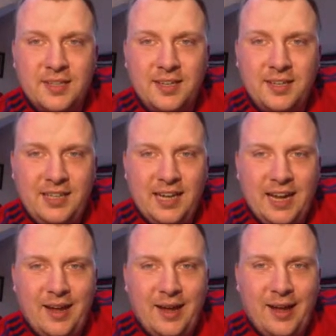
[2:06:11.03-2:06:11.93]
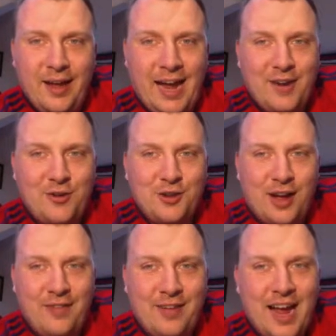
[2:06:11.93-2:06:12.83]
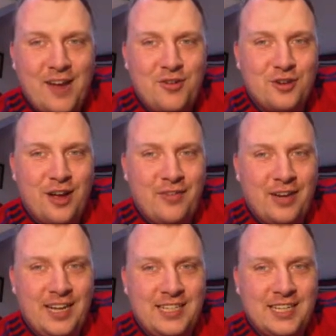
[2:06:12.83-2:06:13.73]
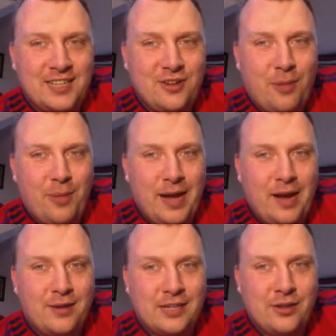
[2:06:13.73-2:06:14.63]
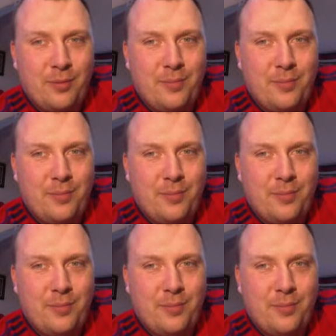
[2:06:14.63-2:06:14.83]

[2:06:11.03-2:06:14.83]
Yeah, Andy's not having it. He said it's not. How is that not?